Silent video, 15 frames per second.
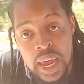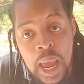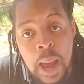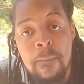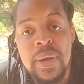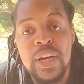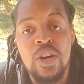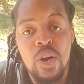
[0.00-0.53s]

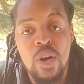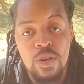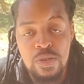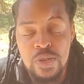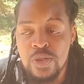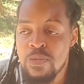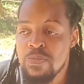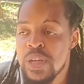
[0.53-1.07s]
but it
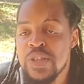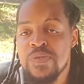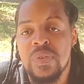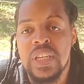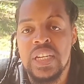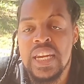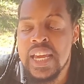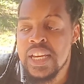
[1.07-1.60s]
also means for
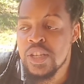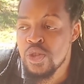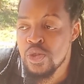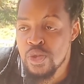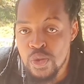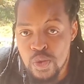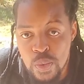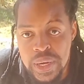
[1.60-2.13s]
the next
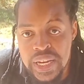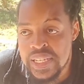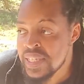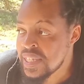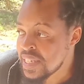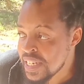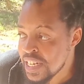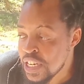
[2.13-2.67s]
2 weeks,
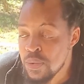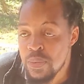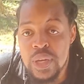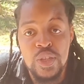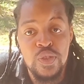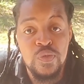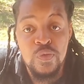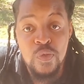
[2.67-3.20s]
3
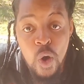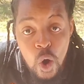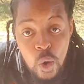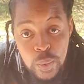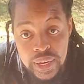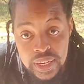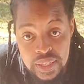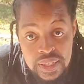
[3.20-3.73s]
weeks, 4
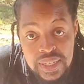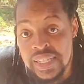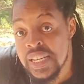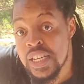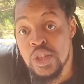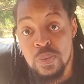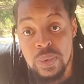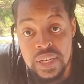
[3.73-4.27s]
weeks,
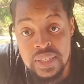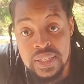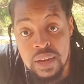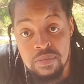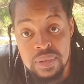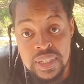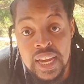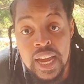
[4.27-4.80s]
6 weeks
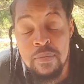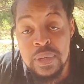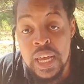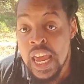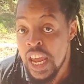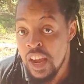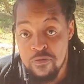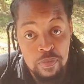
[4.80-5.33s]
sometimes,
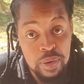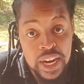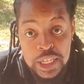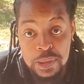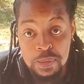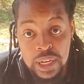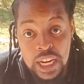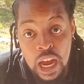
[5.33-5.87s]
if
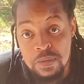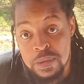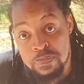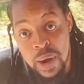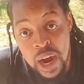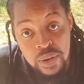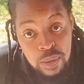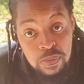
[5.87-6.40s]
price becomes
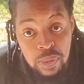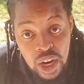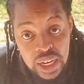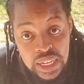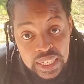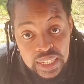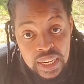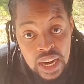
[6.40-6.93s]

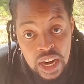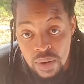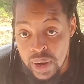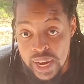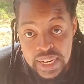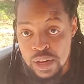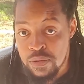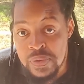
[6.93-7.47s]
parabolic,
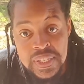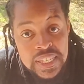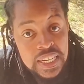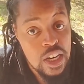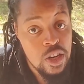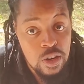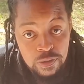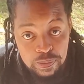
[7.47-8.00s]
right? And we've seen
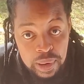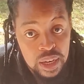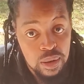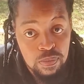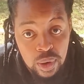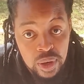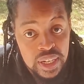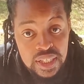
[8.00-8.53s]
a lot of
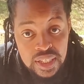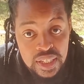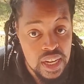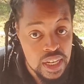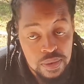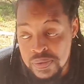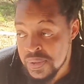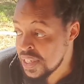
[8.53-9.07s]
parabolic
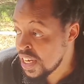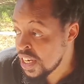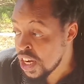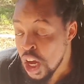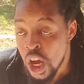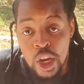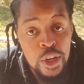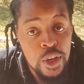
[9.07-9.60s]
charts. We've seen
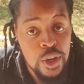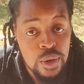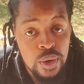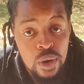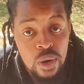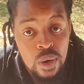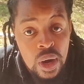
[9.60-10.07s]
Euro,